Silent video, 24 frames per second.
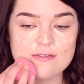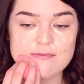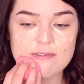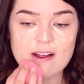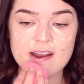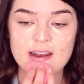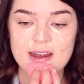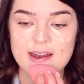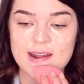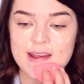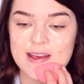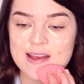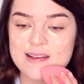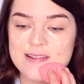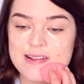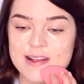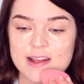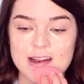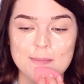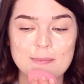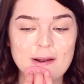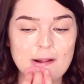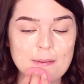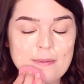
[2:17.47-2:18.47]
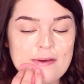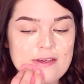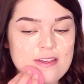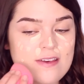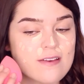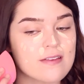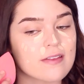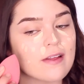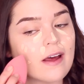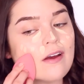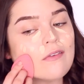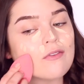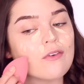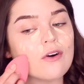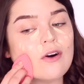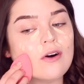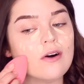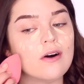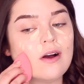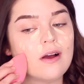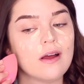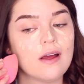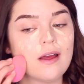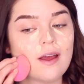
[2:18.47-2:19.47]
of redness, any blemishes that I've
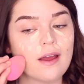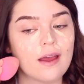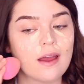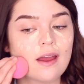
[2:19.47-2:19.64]
got,